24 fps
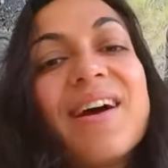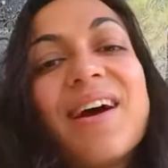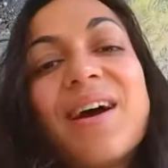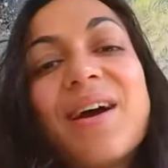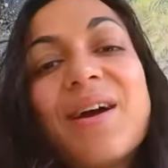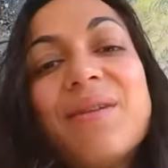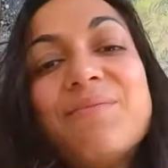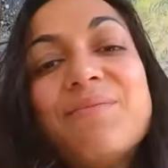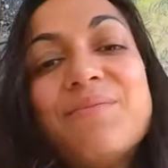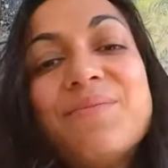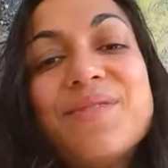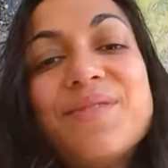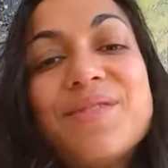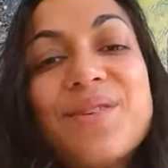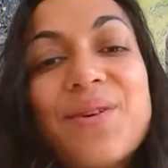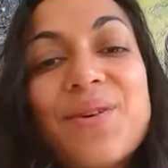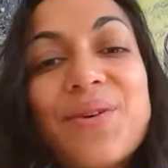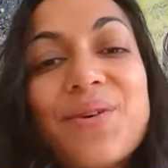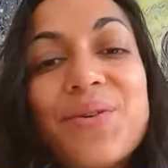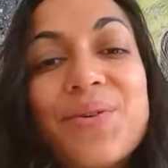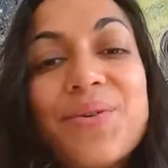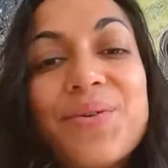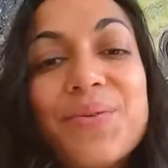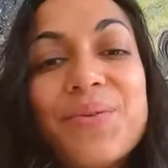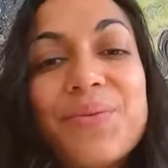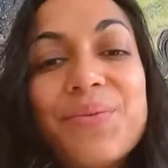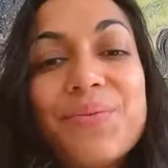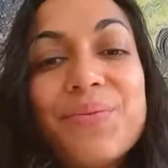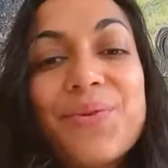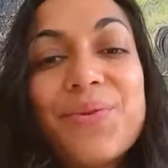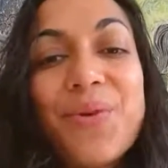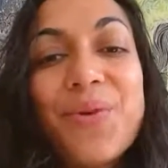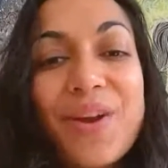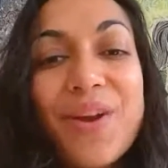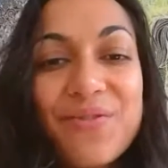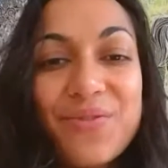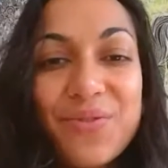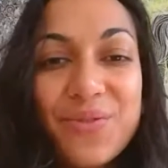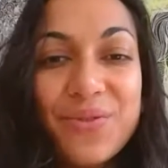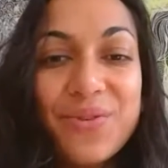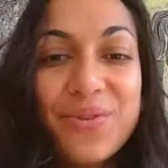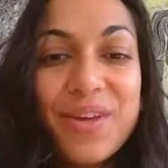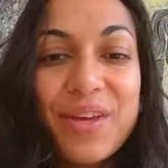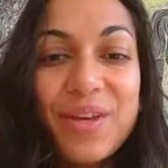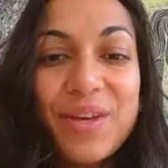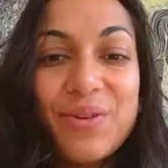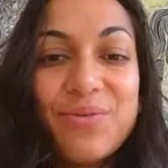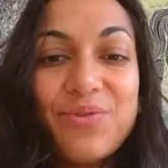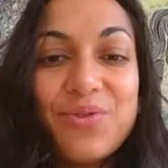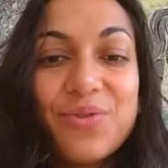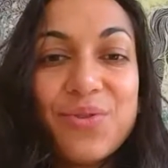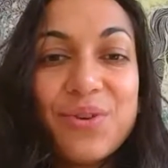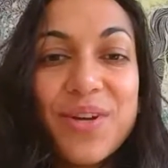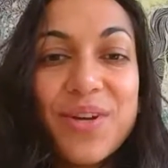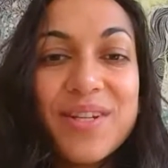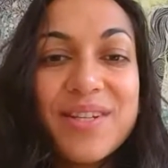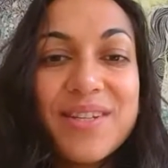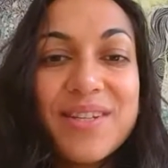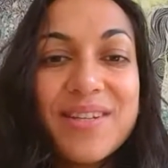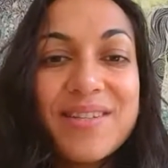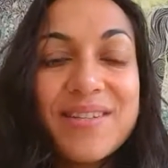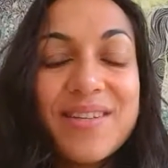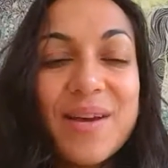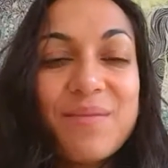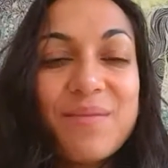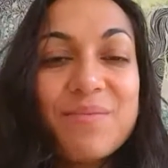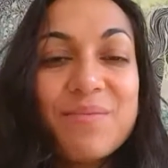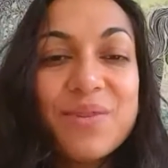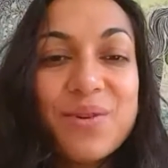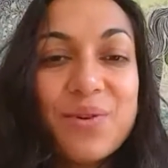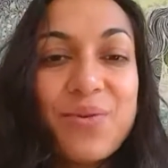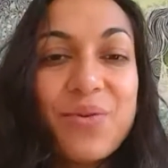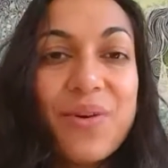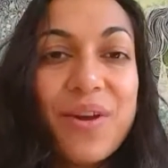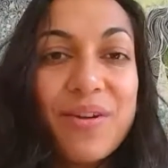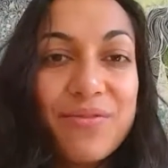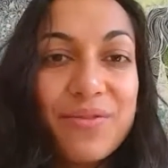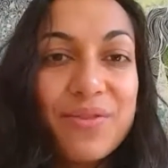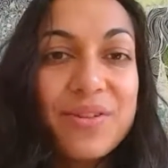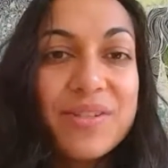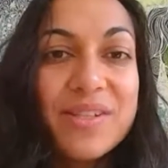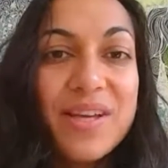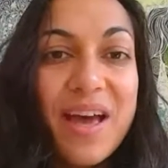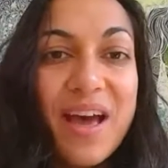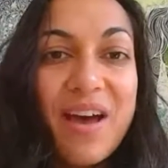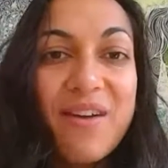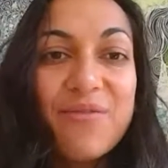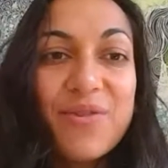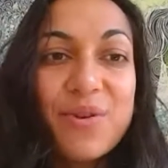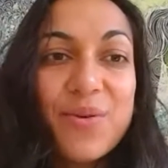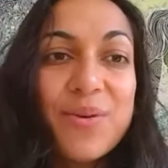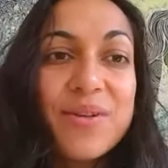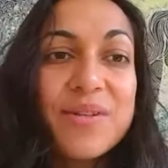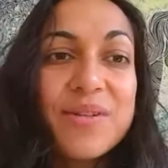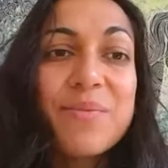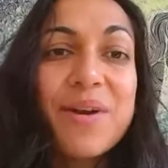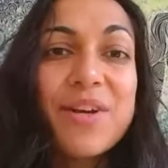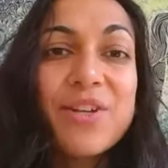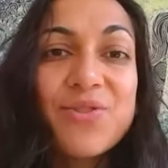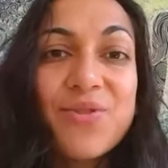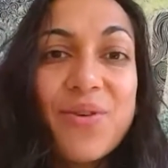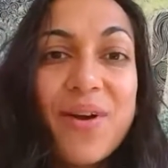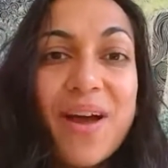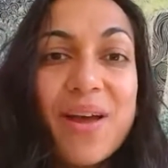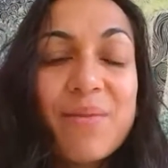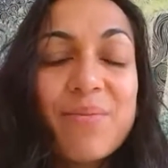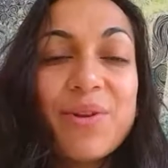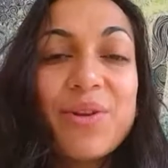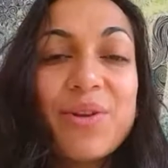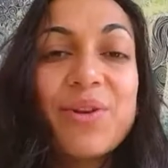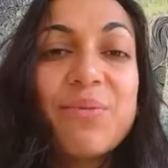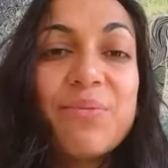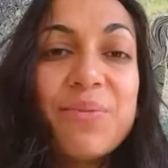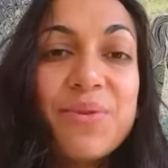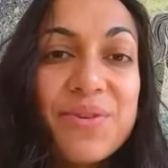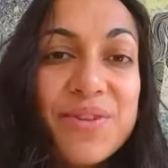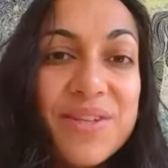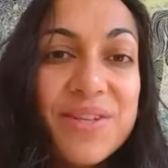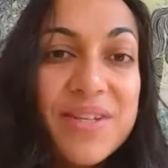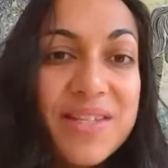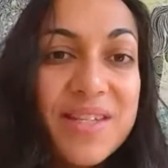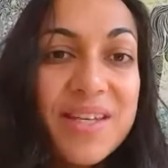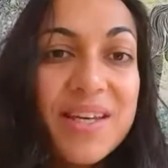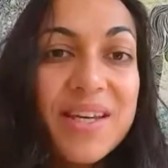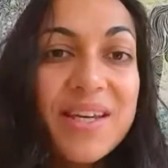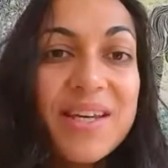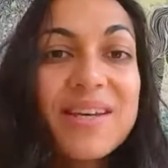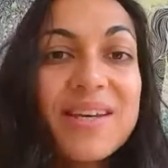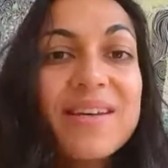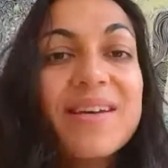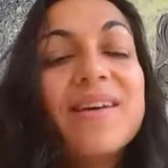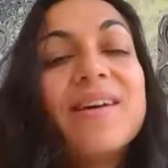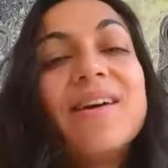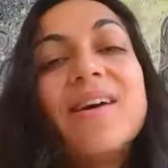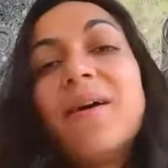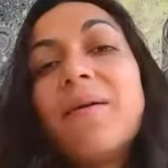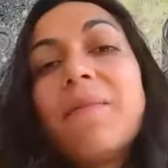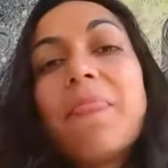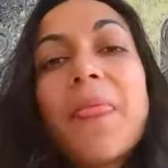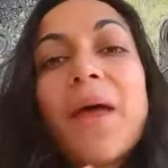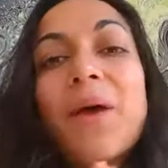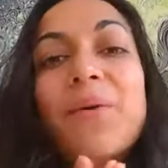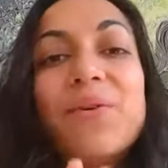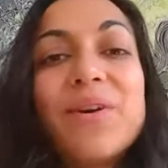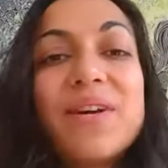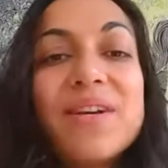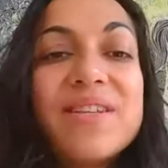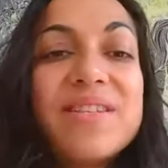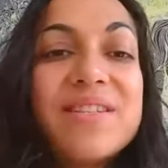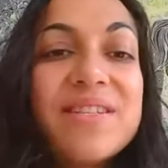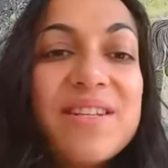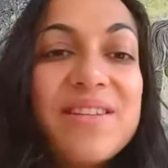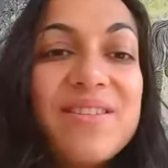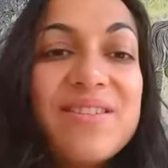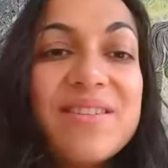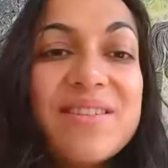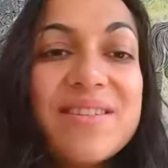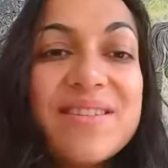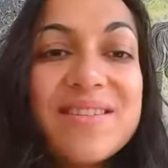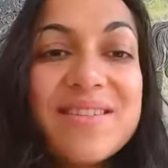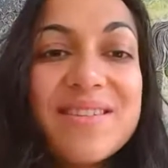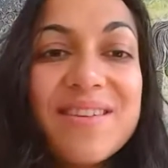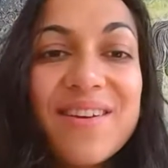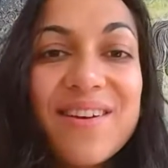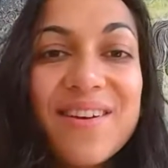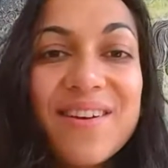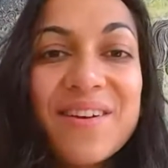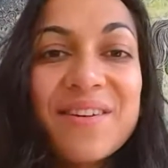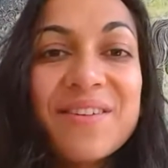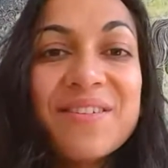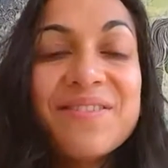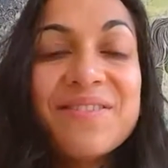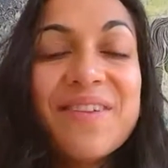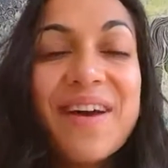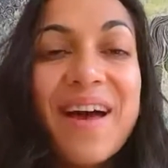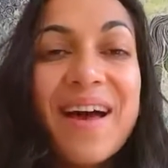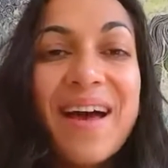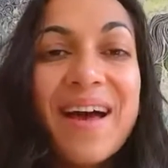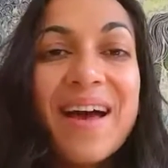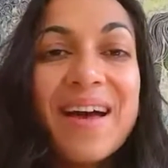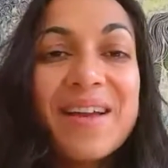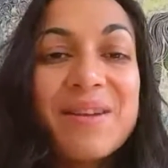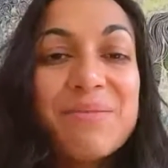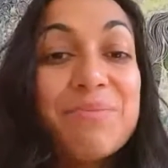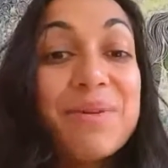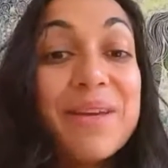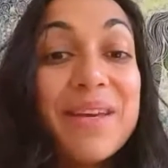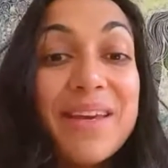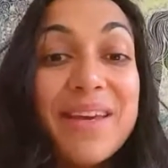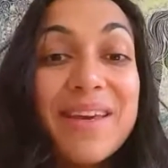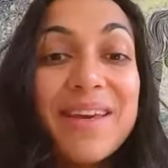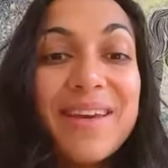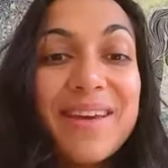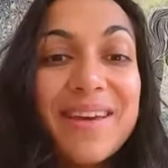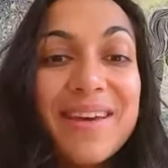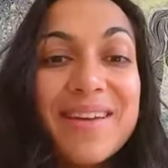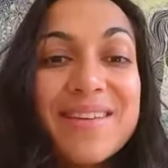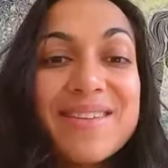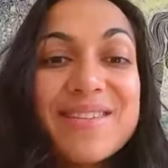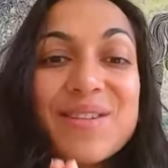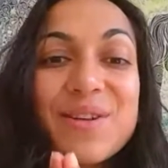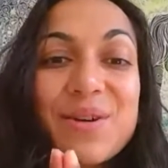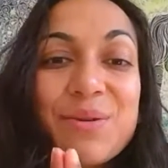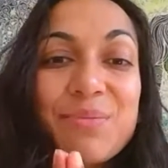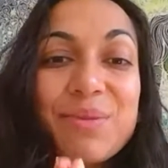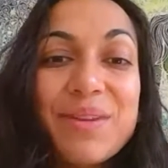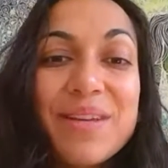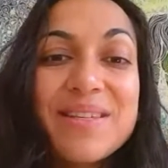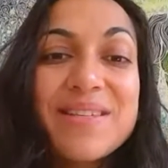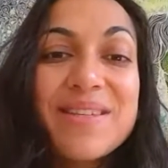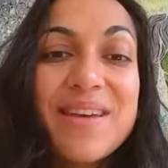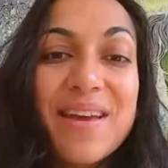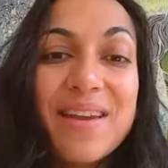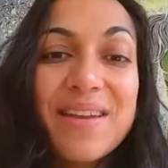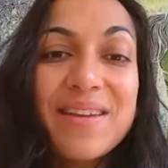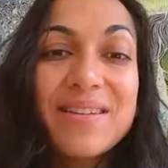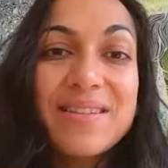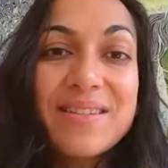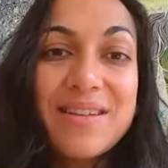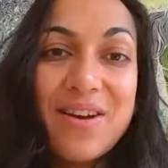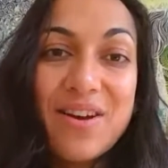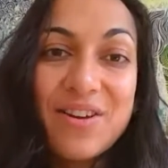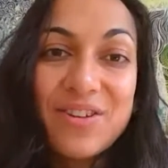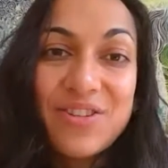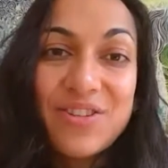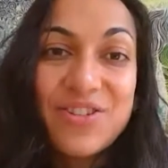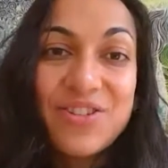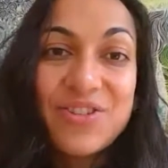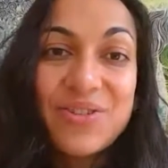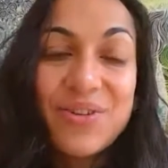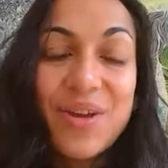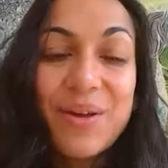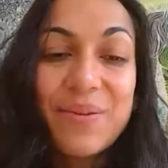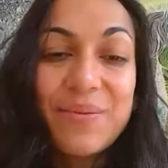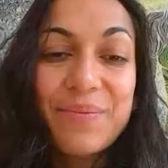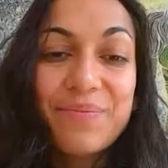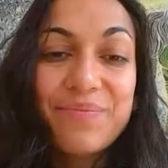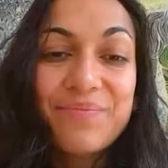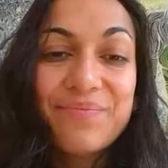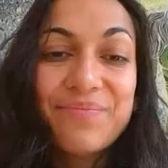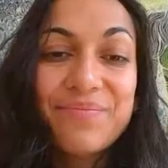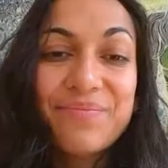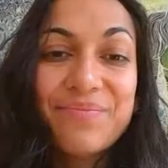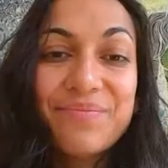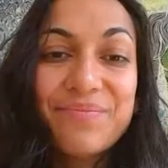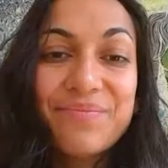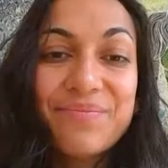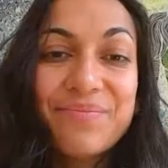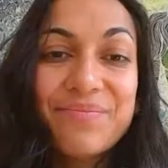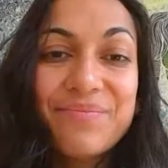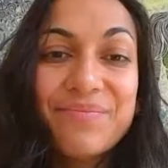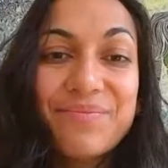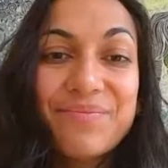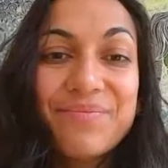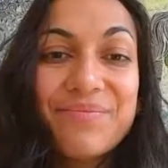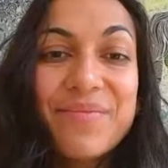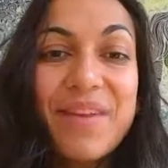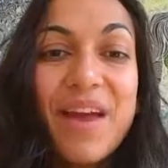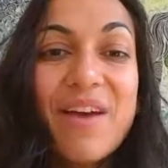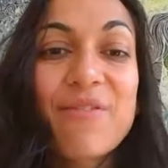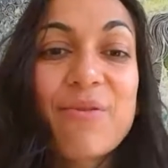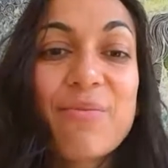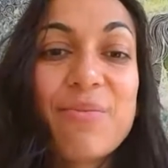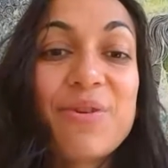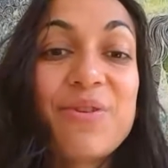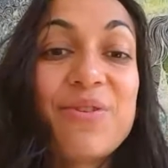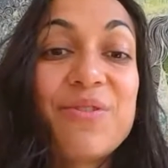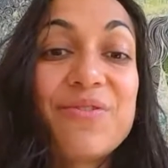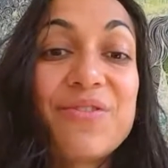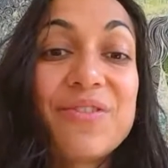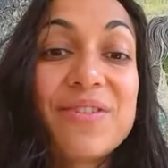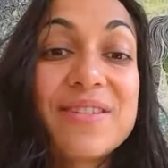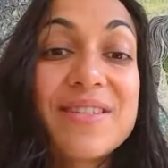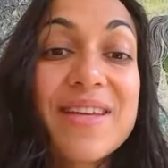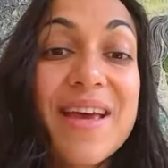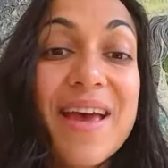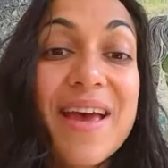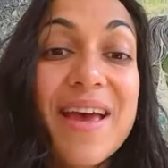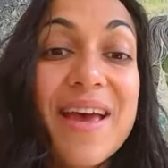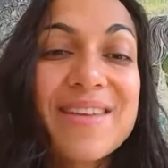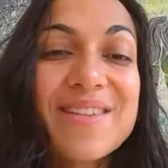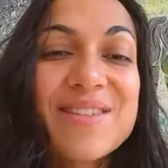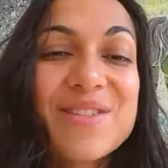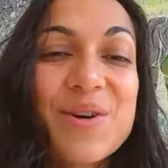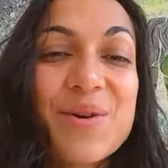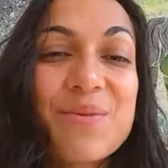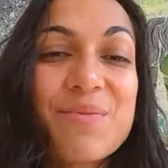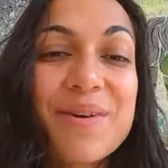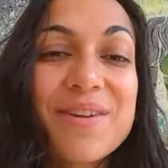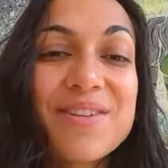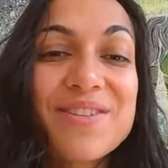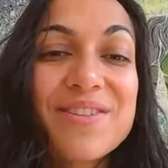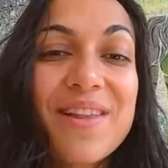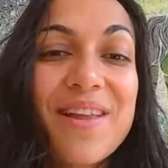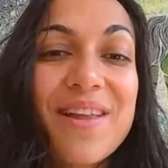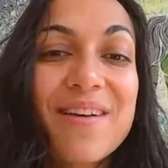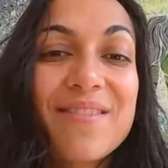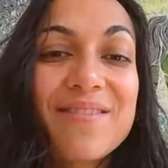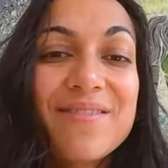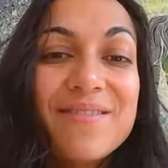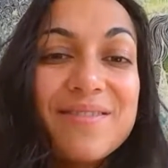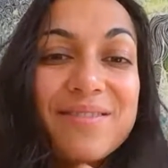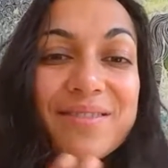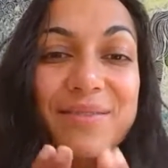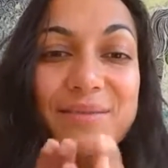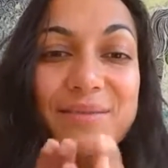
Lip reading: I'm so grateful that you've joined us. I'm so grateful to have you as my tribe and community. I will continue to serve and be here. So please get in touch. Have a beautiful day. So much love.